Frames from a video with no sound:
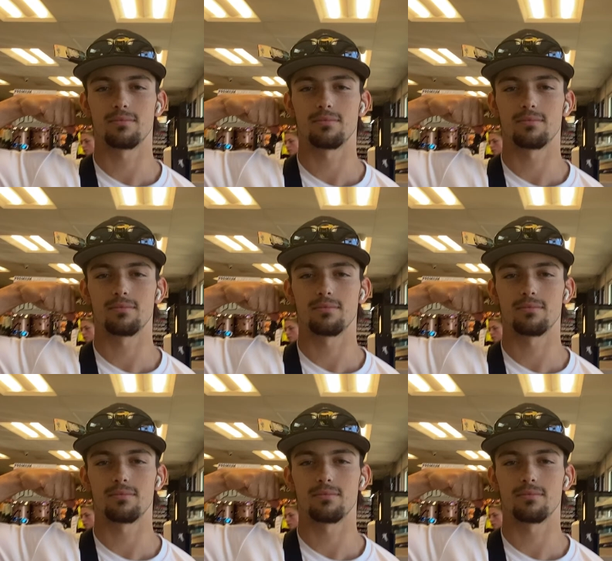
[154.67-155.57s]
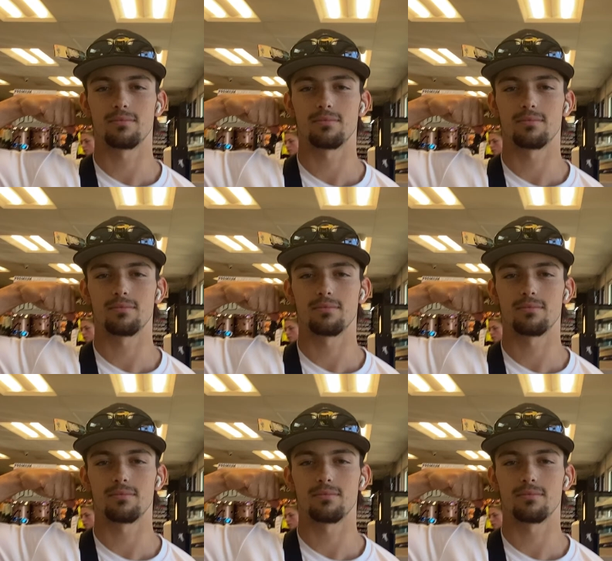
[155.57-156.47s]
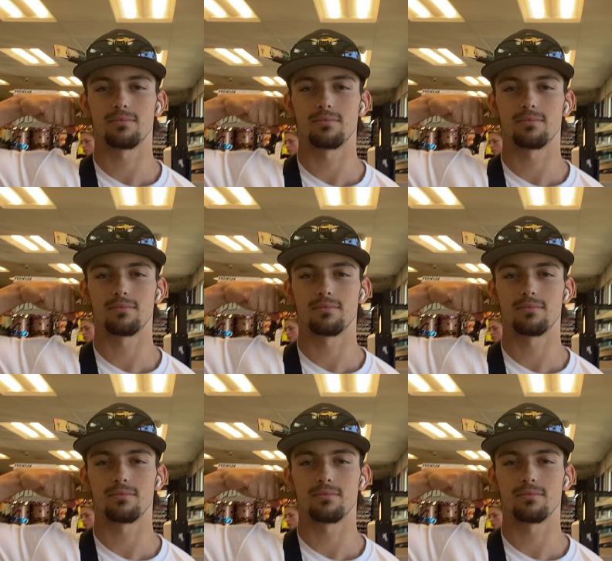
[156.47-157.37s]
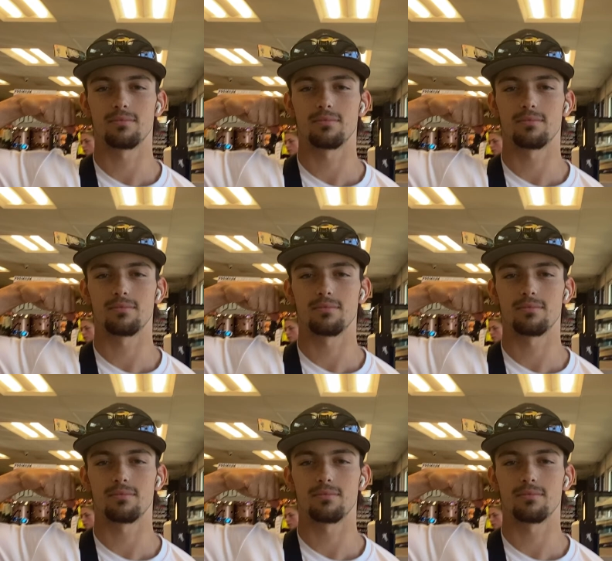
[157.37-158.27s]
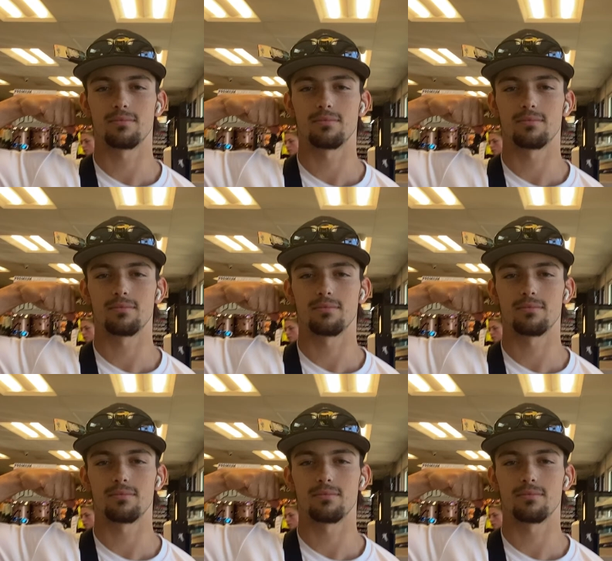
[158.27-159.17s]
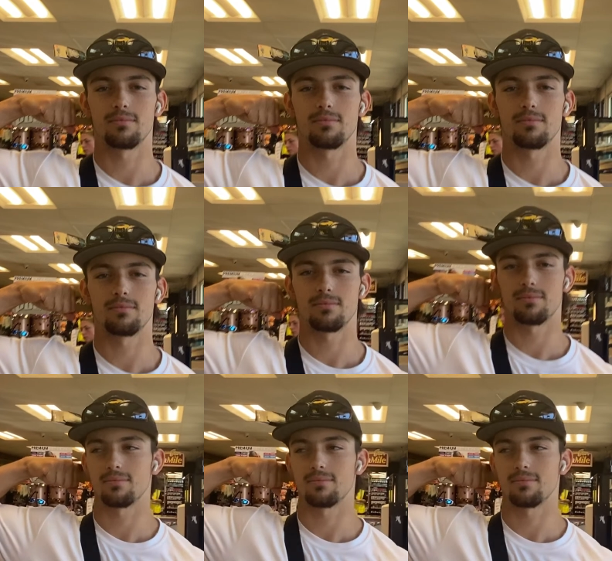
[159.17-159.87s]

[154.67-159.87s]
(no one is talking)